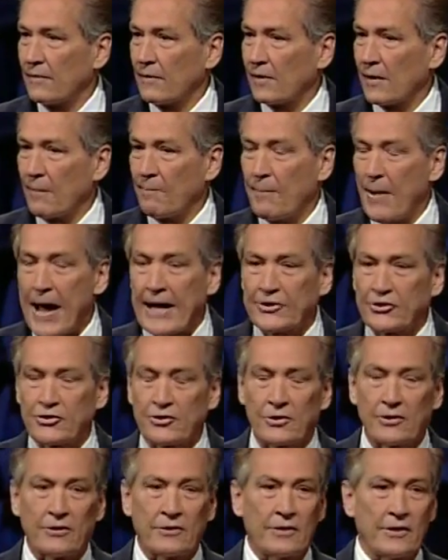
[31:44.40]
A
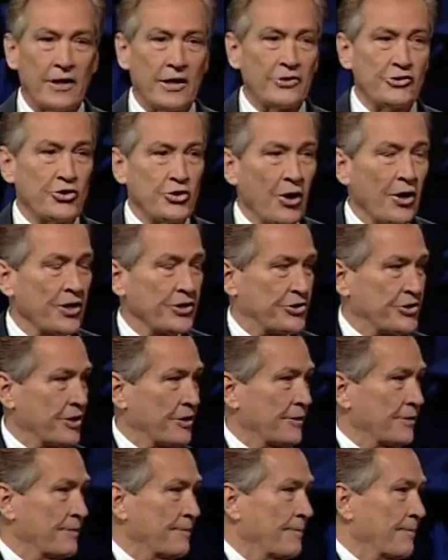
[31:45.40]
pastor in Georgia
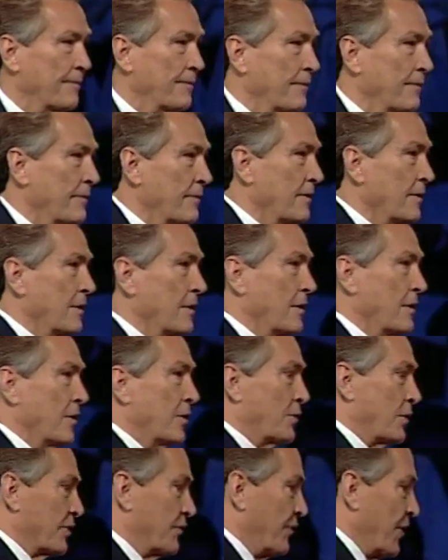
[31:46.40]

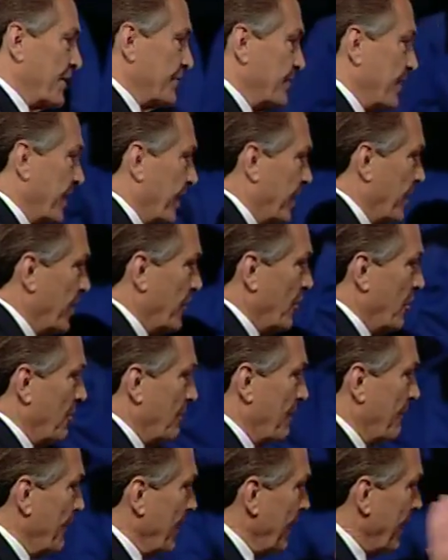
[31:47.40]
was visiting in a
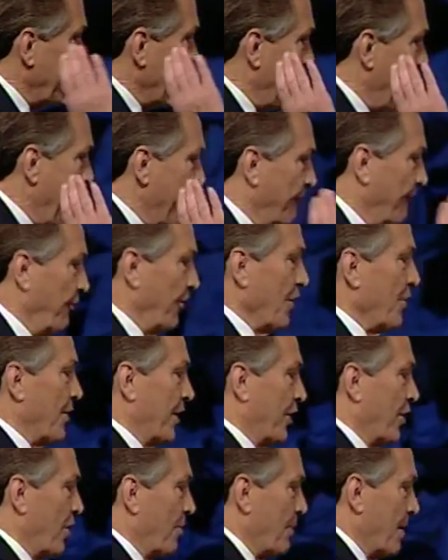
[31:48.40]
home, a very
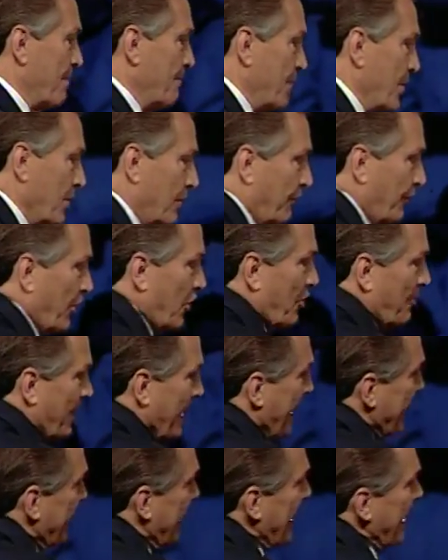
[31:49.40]
affluent home, a beautiful home.
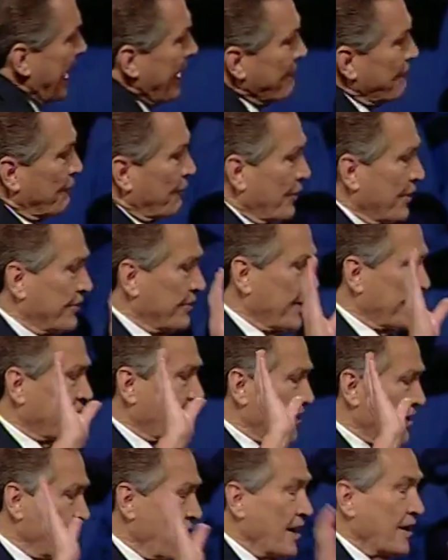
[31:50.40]
They had everything,
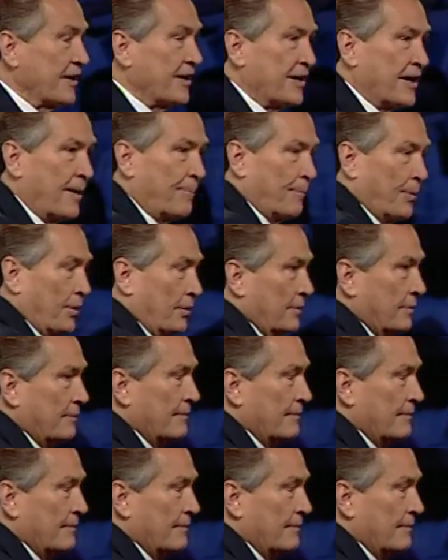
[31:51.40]
a young couple.